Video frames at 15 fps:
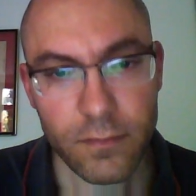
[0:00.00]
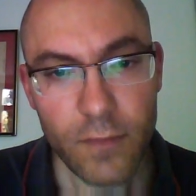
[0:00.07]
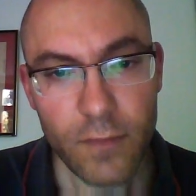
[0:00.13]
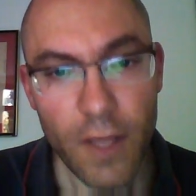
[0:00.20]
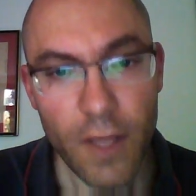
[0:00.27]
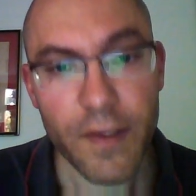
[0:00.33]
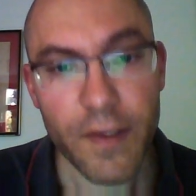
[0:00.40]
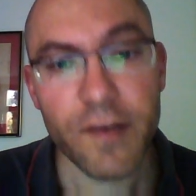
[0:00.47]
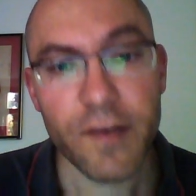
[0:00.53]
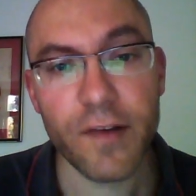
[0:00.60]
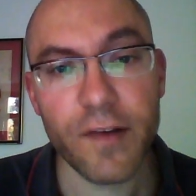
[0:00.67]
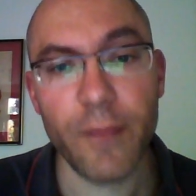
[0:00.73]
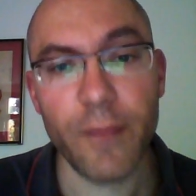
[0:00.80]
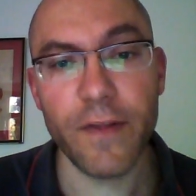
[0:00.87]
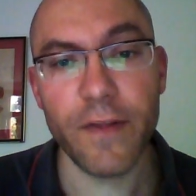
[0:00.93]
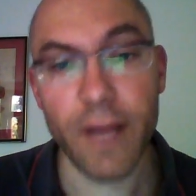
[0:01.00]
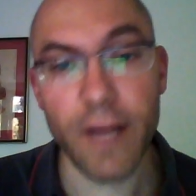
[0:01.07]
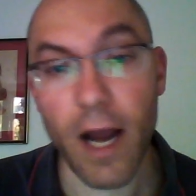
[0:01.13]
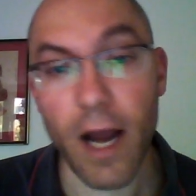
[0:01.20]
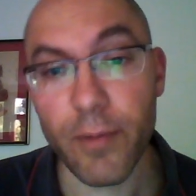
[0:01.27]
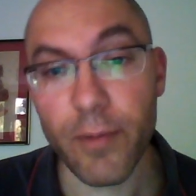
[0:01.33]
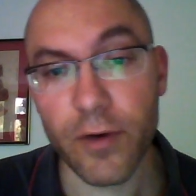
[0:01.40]
This is something that
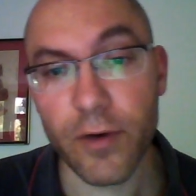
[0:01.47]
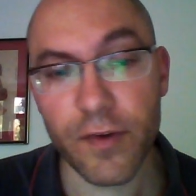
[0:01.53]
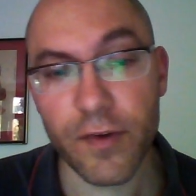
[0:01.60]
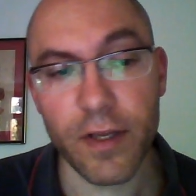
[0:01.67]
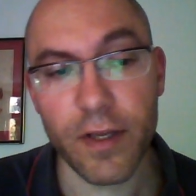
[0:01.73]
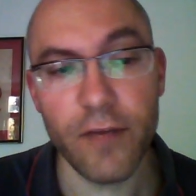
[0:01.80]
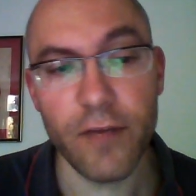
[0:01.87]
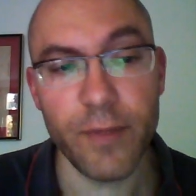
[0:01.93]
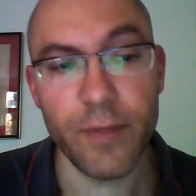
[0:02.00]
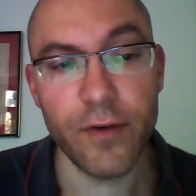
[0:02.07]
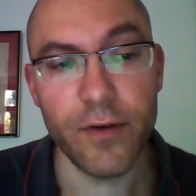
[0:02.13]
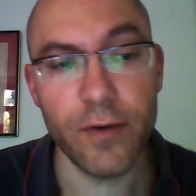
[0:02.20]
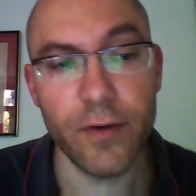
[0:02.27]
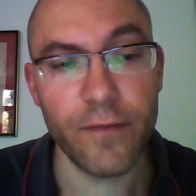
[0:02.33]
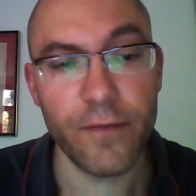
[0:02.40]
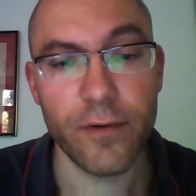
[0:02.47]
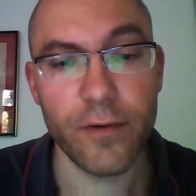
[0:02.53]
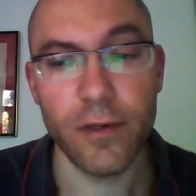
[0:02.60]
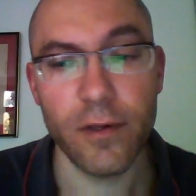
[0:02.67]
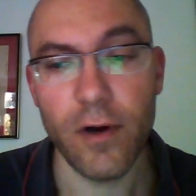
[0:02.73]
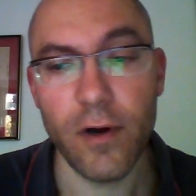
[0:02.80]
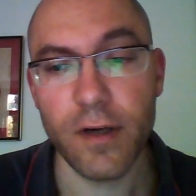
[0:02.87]
I personally have been doing for
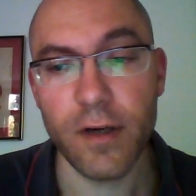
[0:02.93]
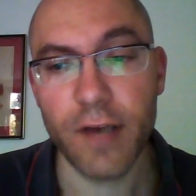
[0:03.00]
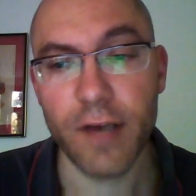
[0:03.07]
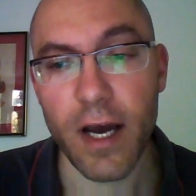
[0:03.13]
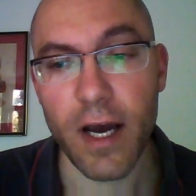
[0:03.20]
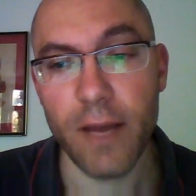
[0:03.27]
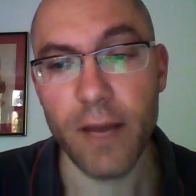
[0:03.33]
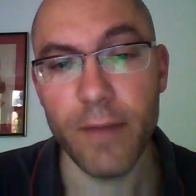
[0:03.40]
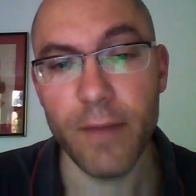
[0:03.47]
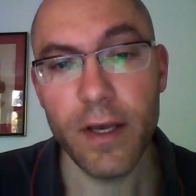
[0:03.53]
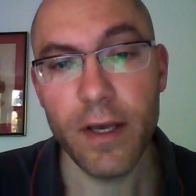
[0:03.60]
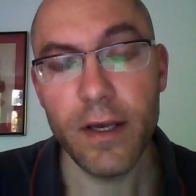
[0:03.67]
a long time